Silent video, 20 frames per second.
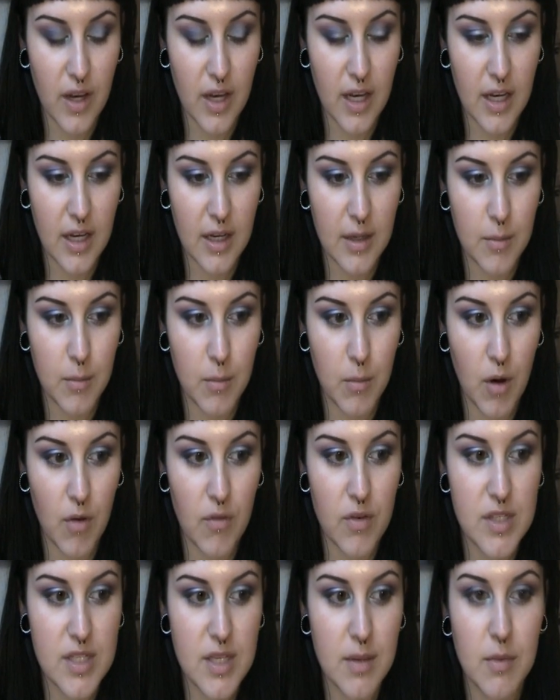
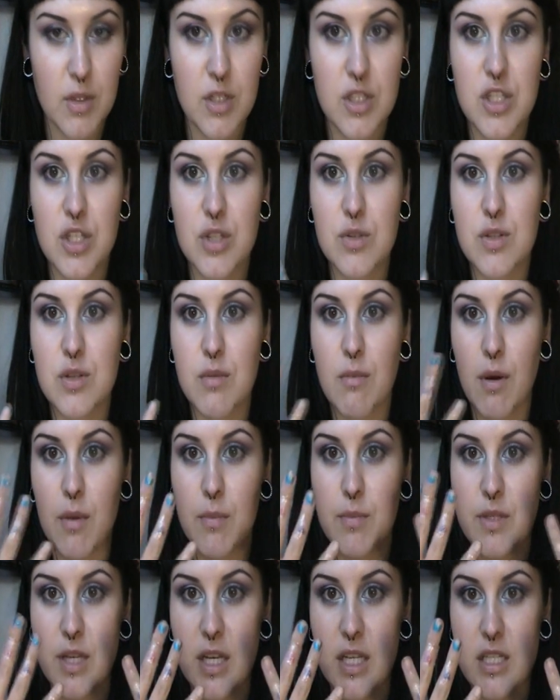Obviously I'm going to do some
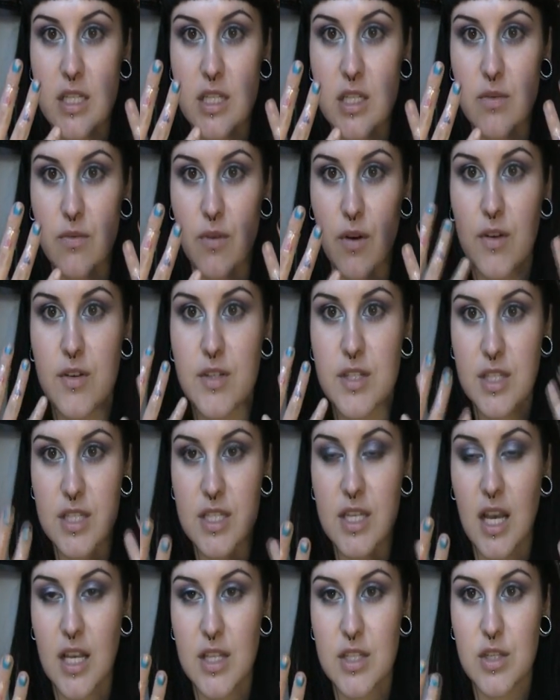updates as far as the
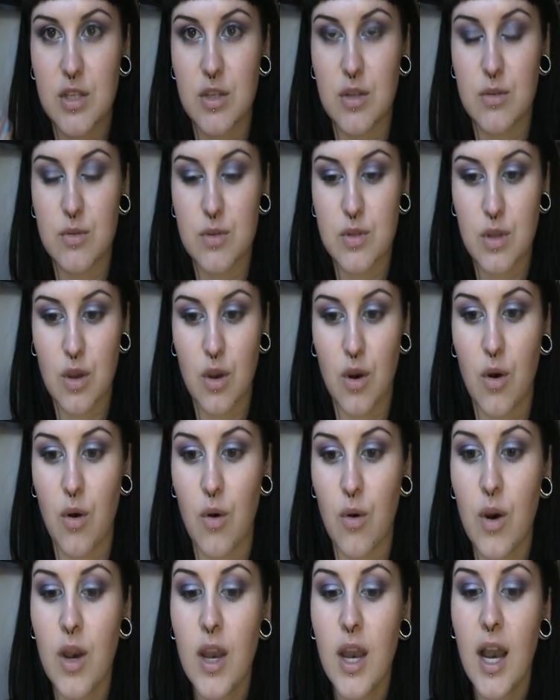tattoos
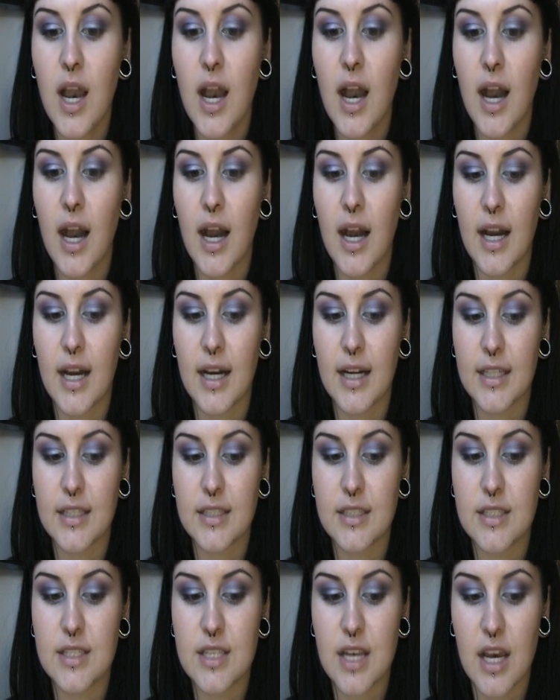go,
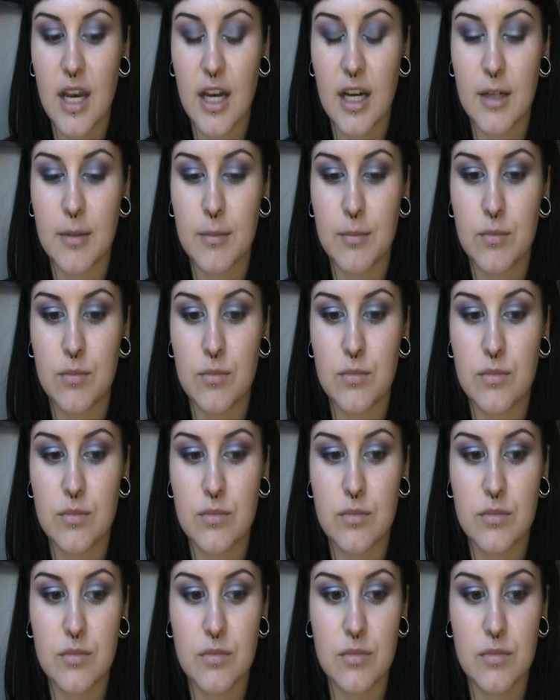and I'm